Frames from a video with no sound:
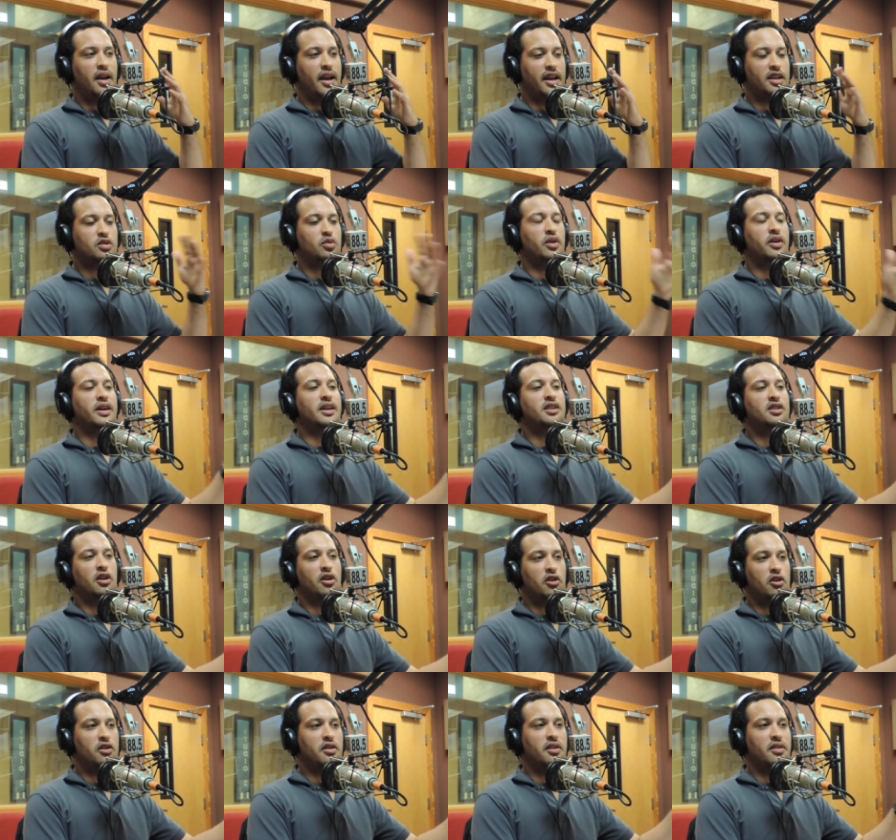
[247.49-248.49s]
it's really
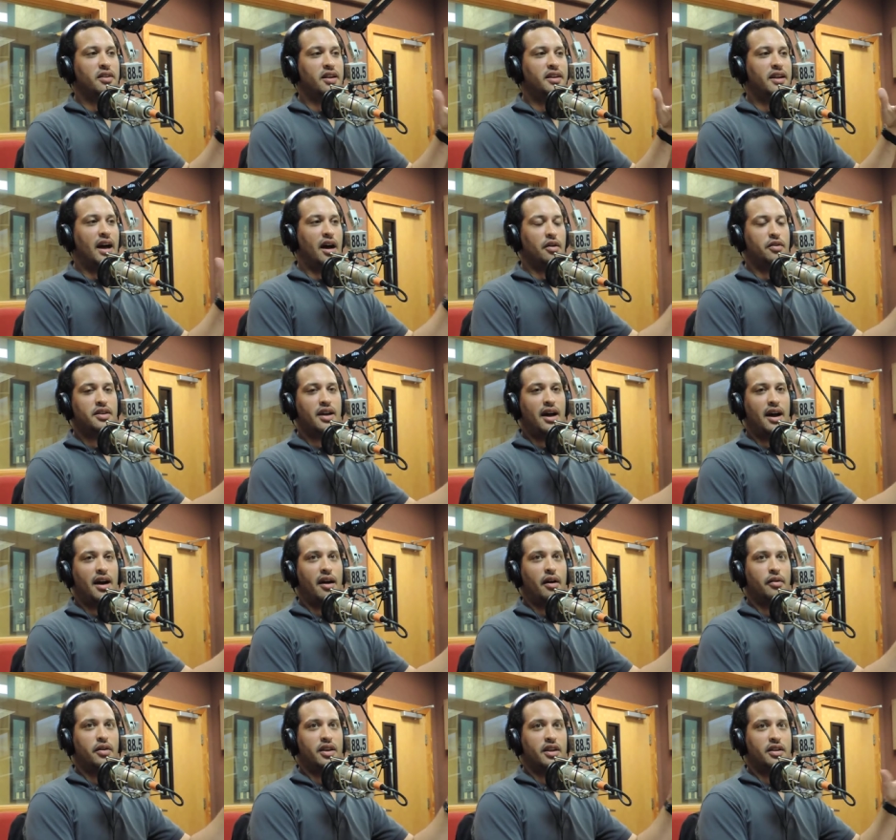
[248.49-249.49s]
turned the
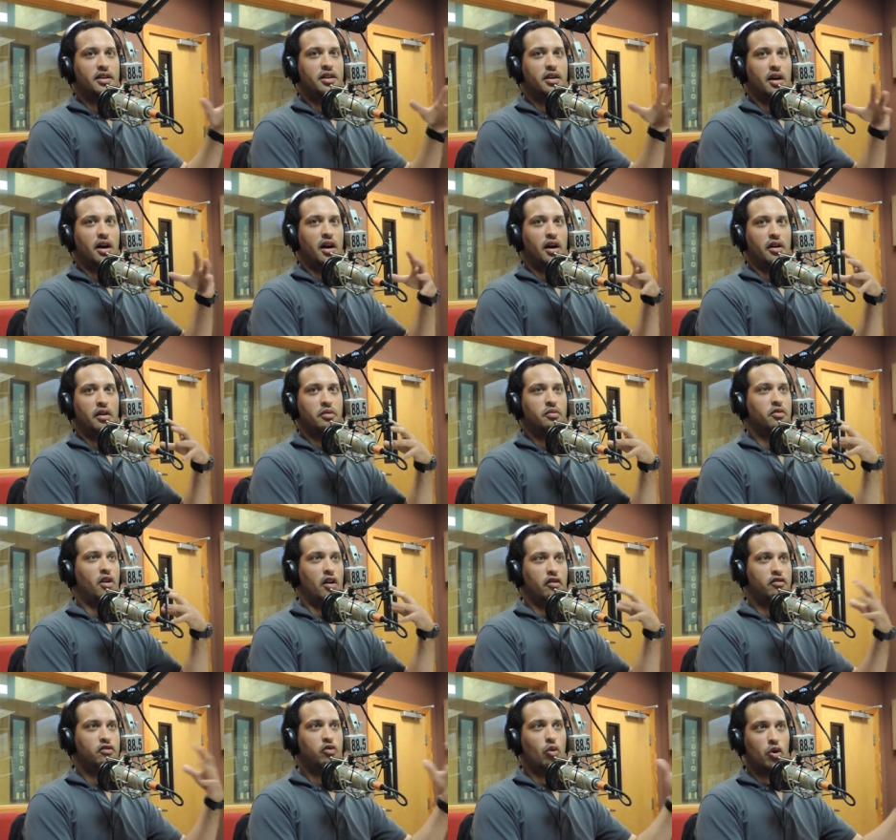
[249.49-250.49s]
downtown into a,
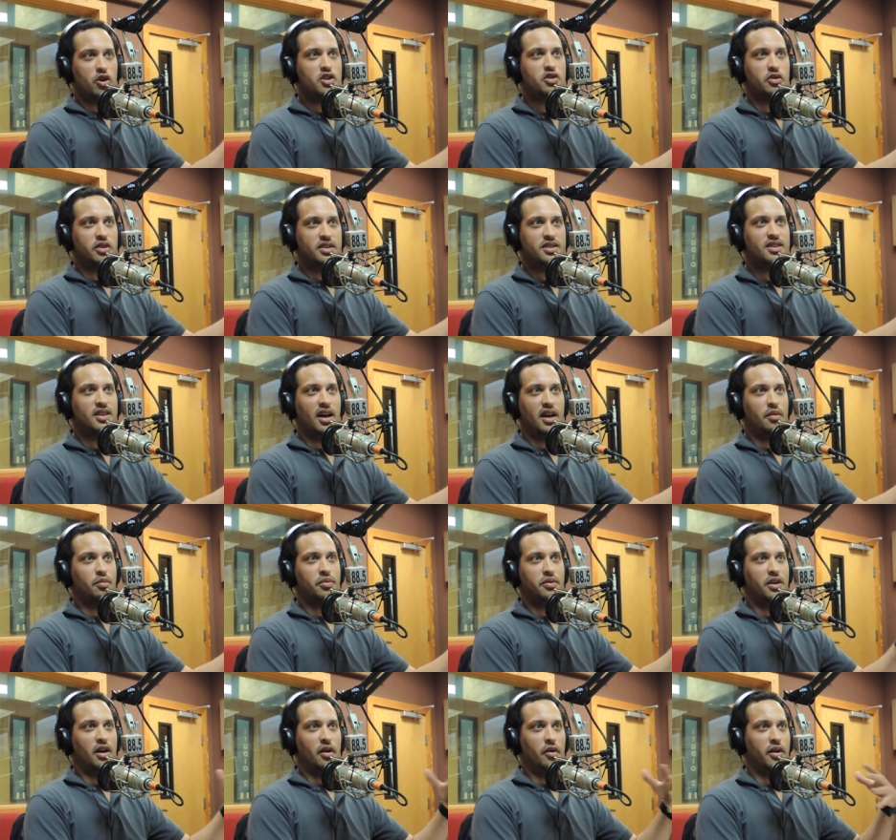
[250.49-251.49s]
a, fortress type.
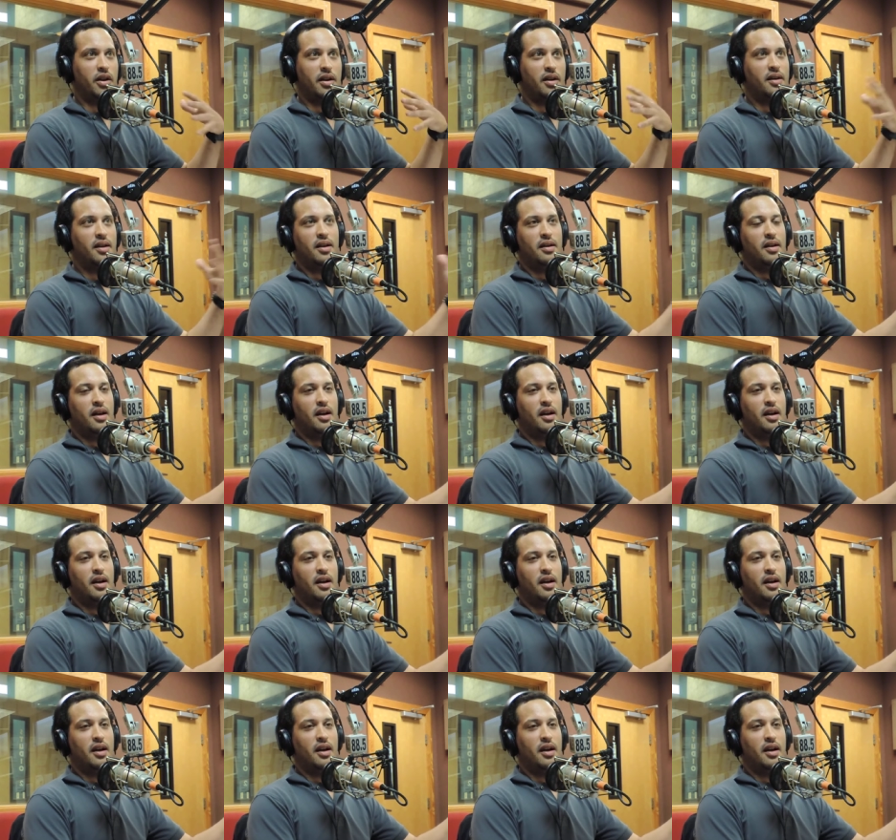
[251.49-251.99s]
You know, it.